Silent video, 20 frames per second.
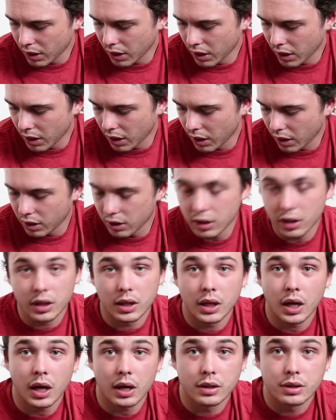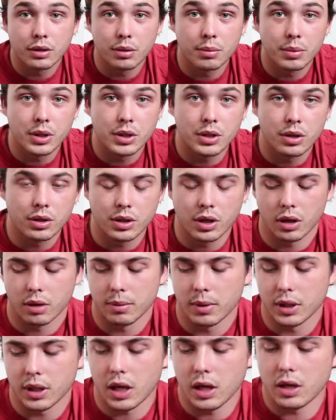and yeah, so I'm going to start talking
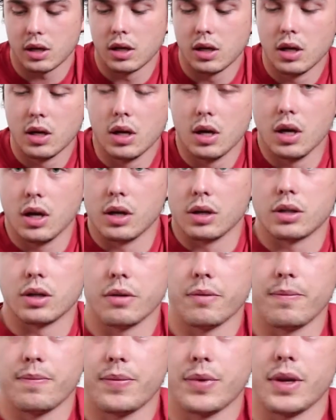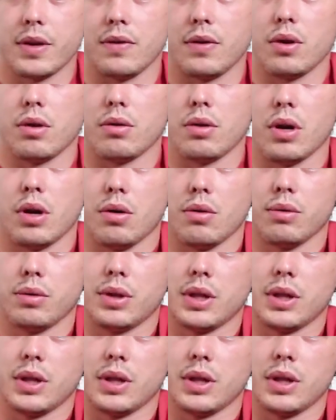about that. So if you don't know,